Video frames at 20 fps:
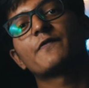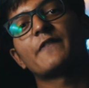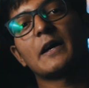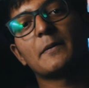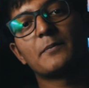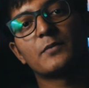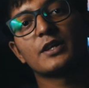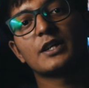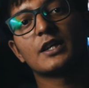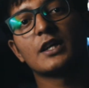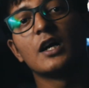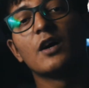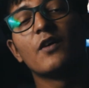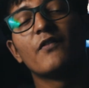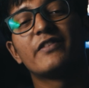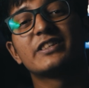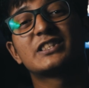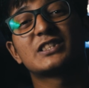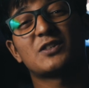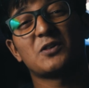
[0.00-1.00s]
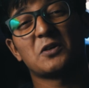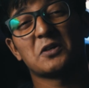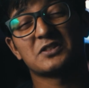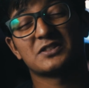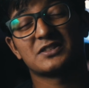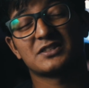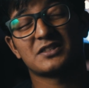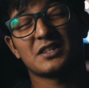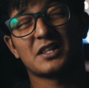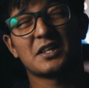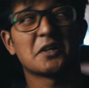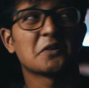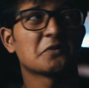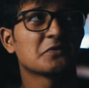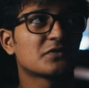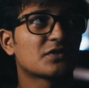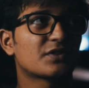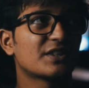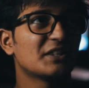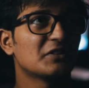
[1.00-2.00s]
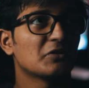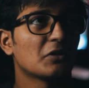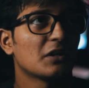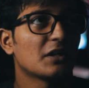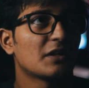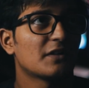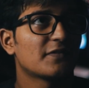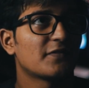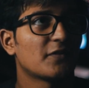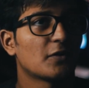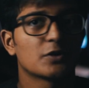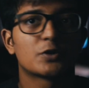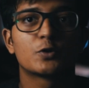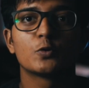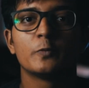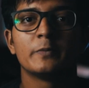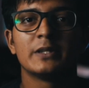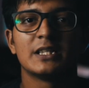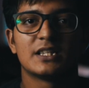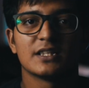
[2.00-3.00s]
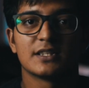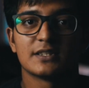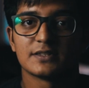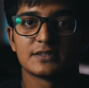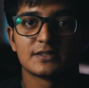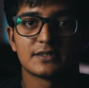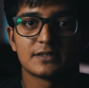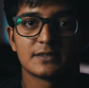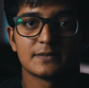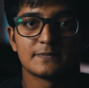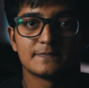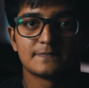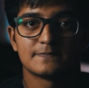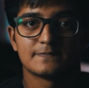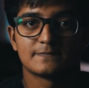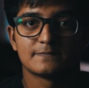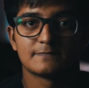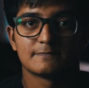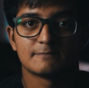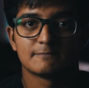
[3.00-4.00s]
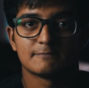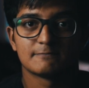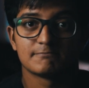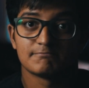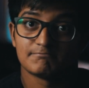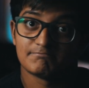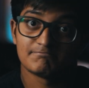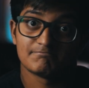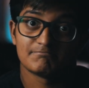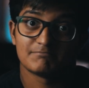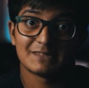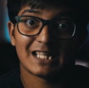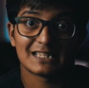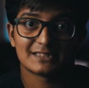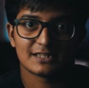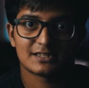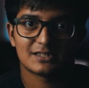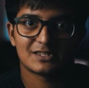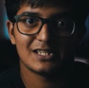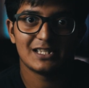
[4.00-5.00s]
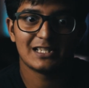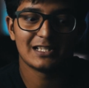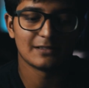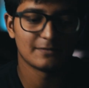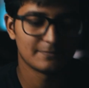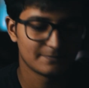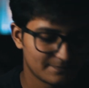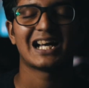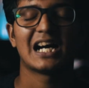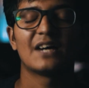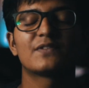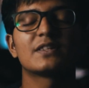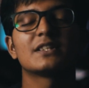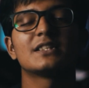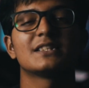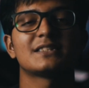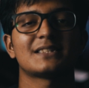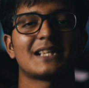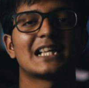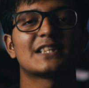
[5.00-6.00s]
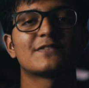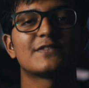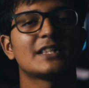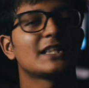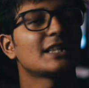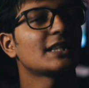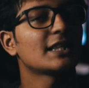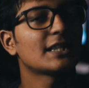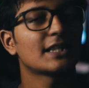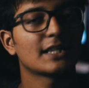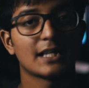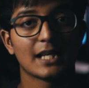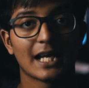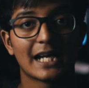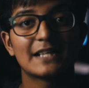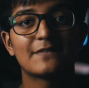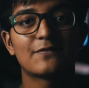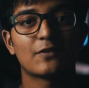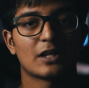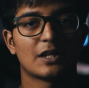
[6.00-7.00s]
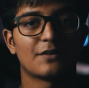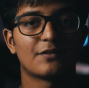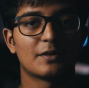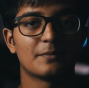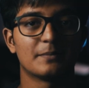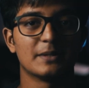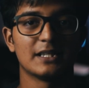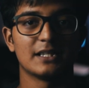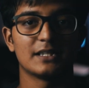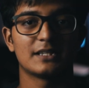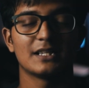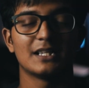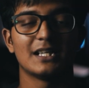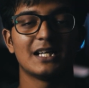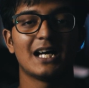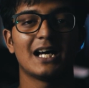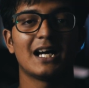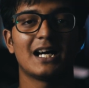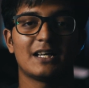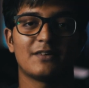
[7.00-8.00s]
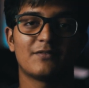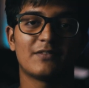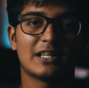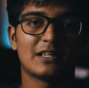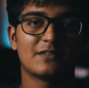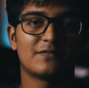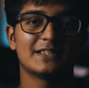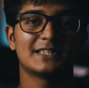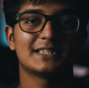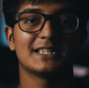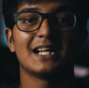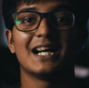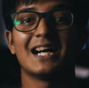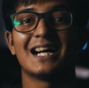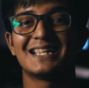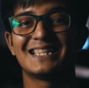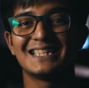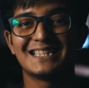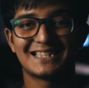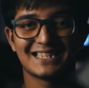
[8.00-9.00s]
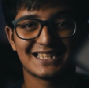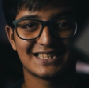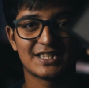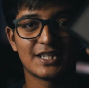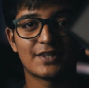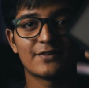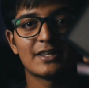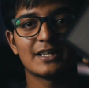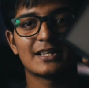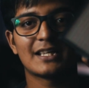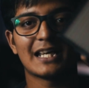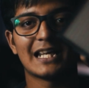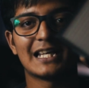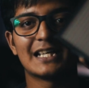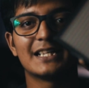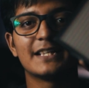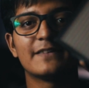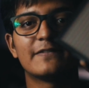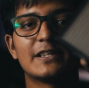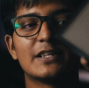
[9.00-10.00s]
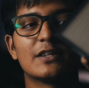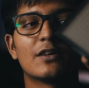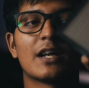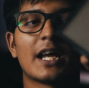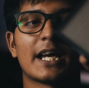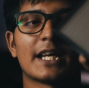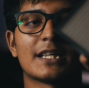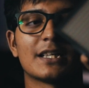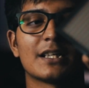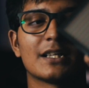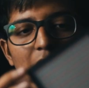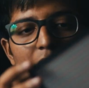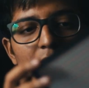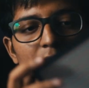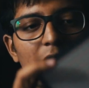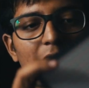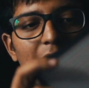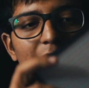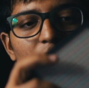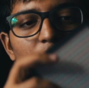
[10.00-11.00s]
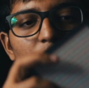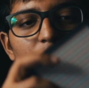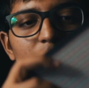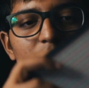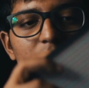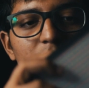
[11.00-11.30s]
fabric which costs around $3 for 2 meters. That's a steal. After this, as we needed a light for our build, I went with a Digitech generic LED video light and I got